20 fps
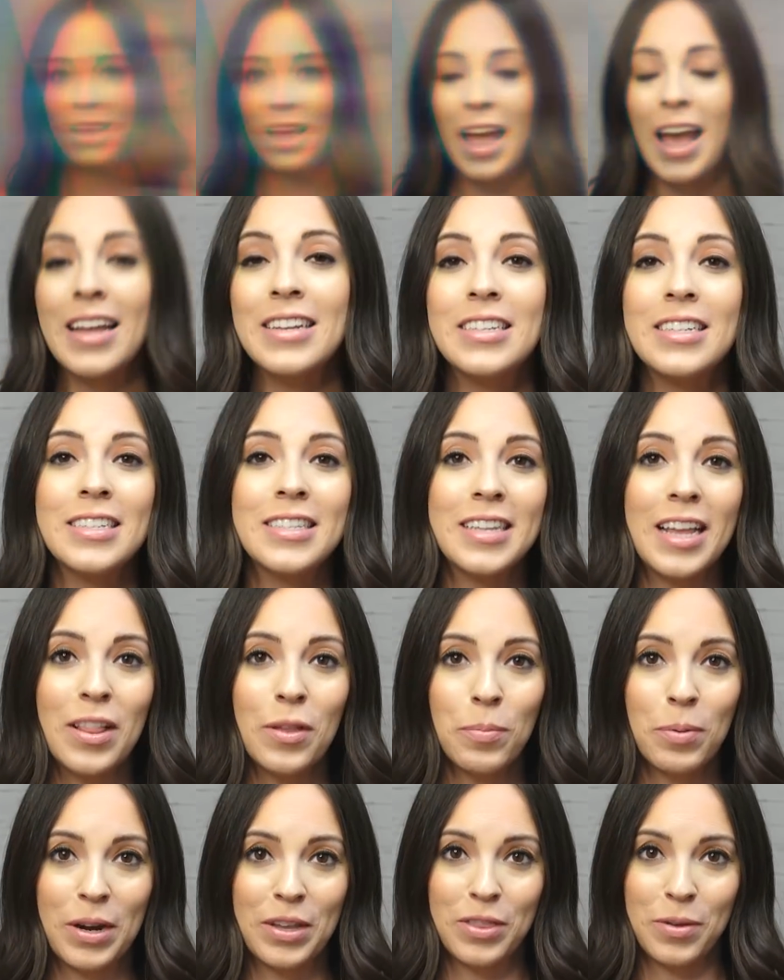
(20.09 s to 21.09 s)
And to
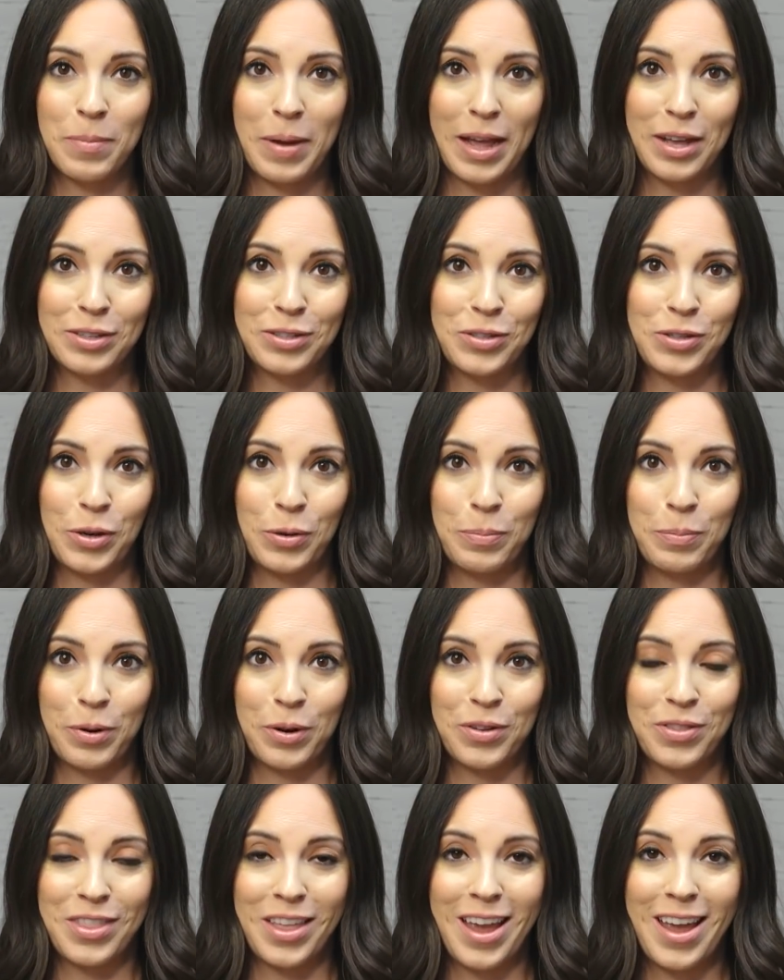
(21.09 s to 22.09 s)
celebrate the milestone
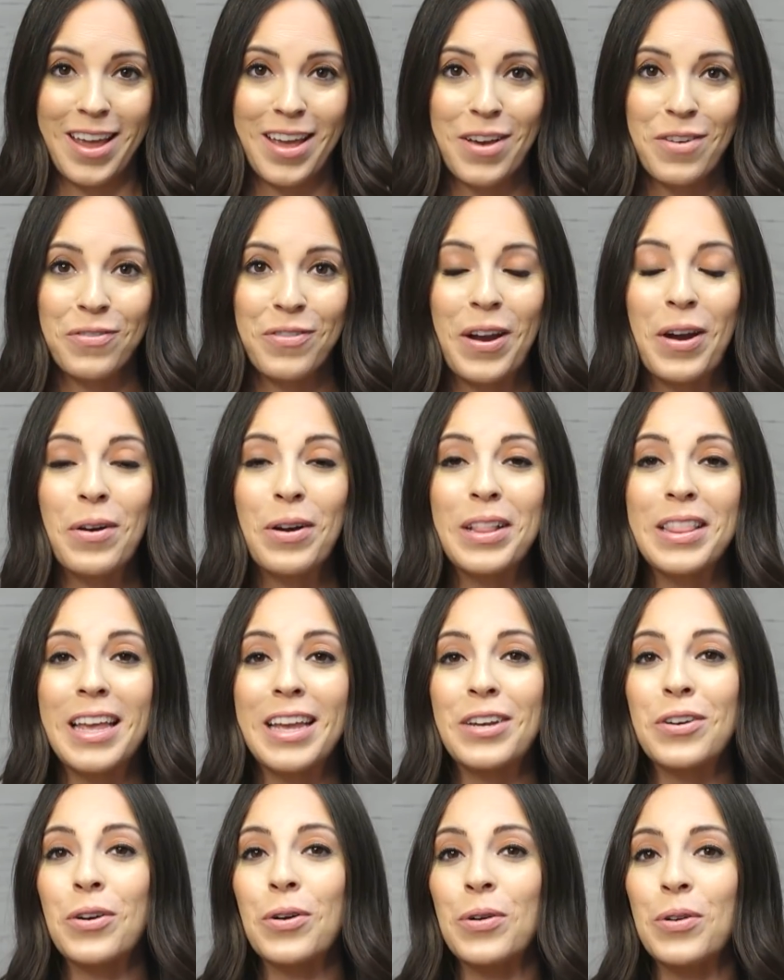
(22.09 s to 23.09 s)
birthday, Farrah
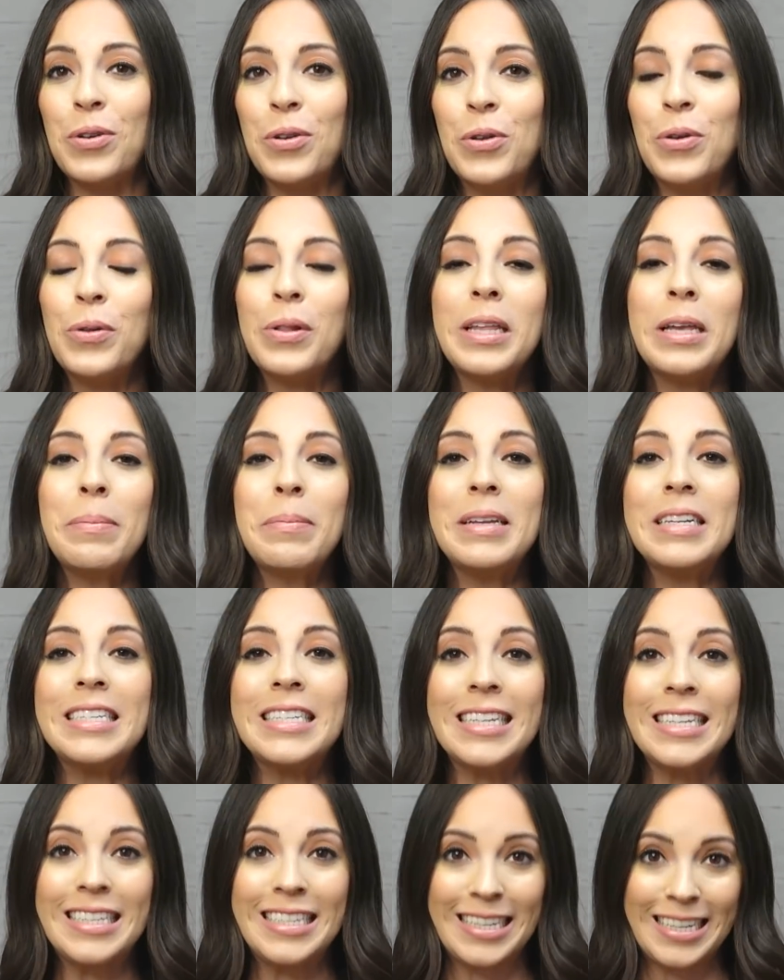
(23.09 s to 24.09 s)
let her newly
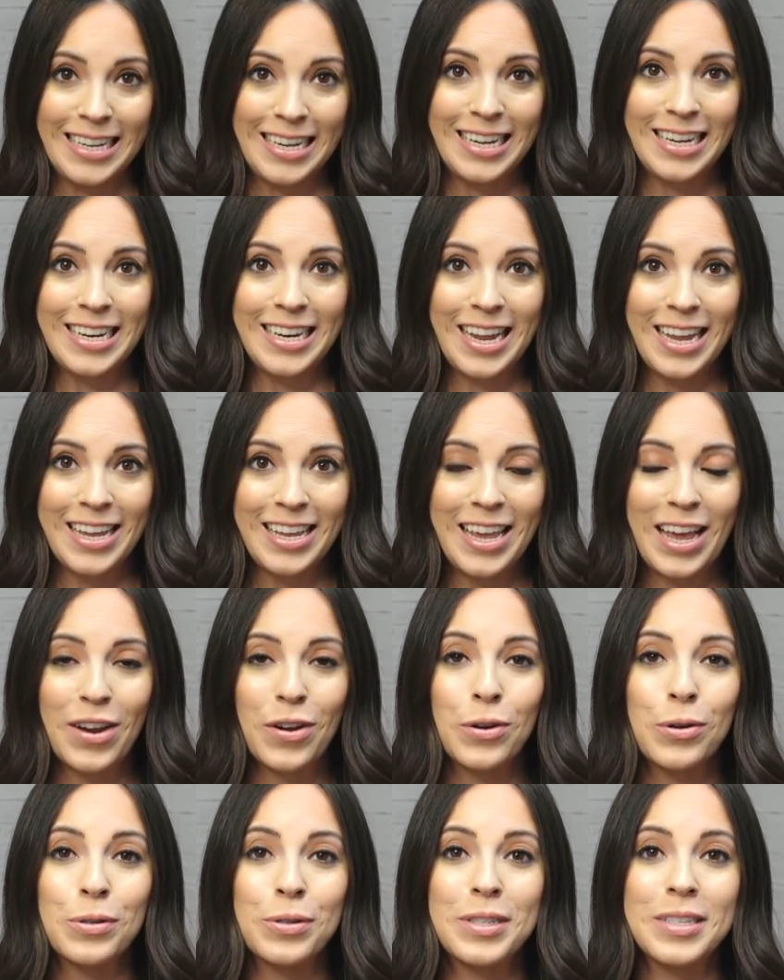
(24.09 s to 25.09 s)
minted teen get
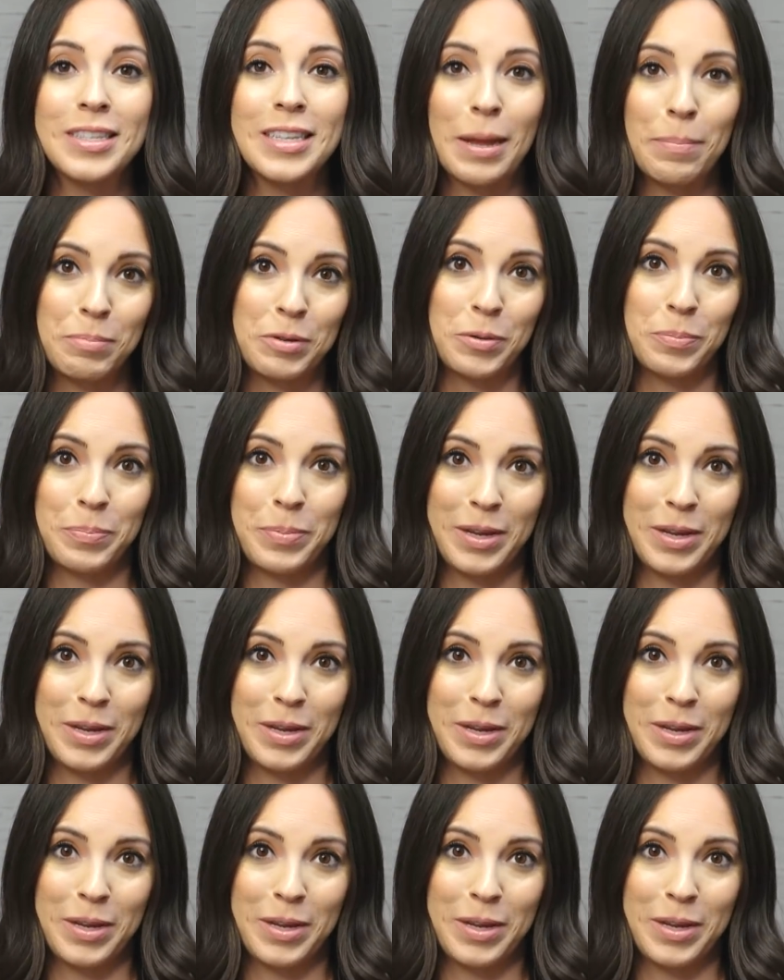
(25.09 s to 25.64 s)
her septum